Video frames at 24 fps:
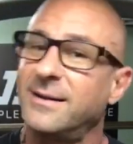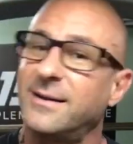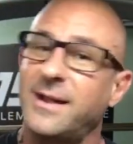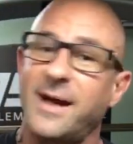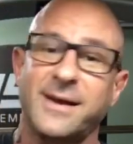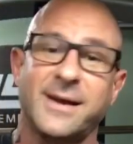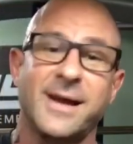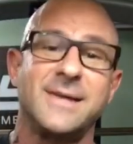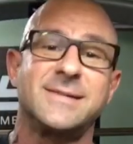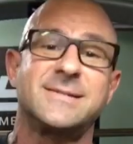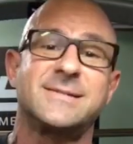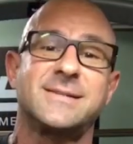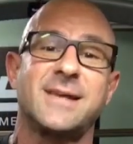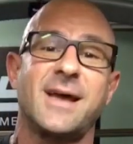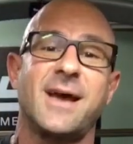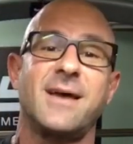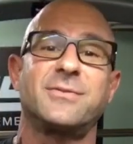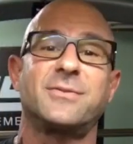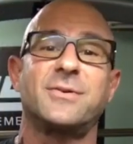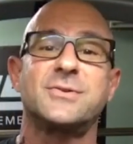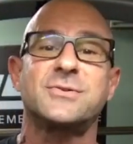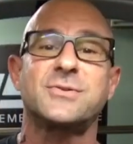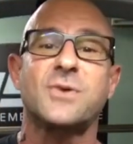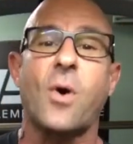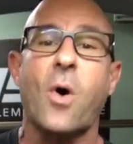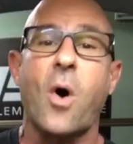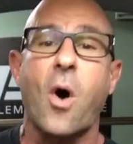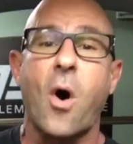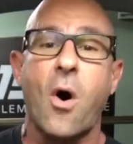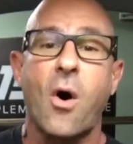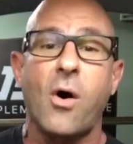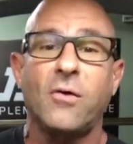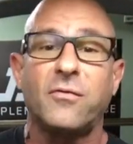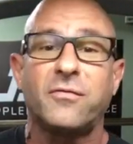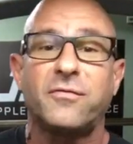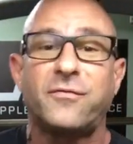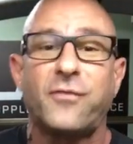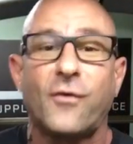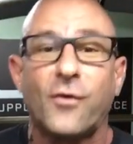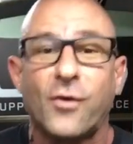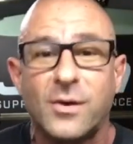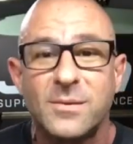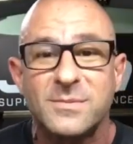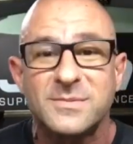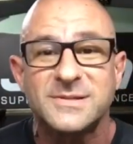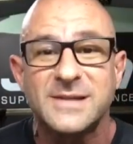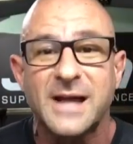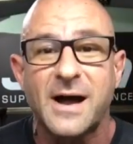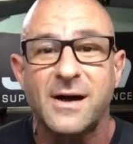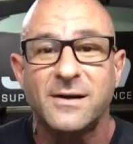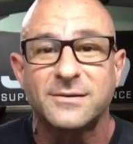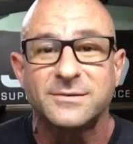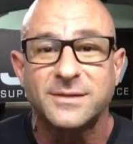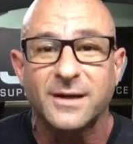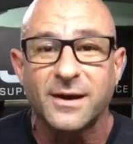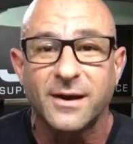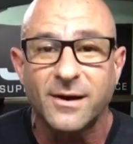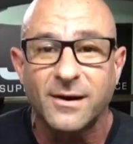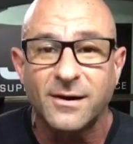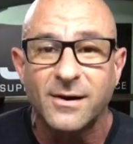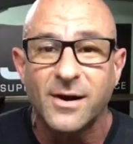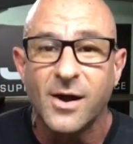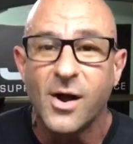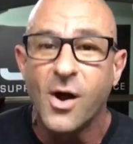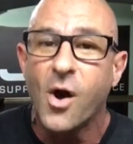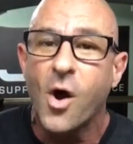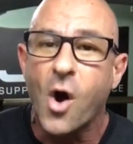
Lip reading: Like I said, there's all forms out there,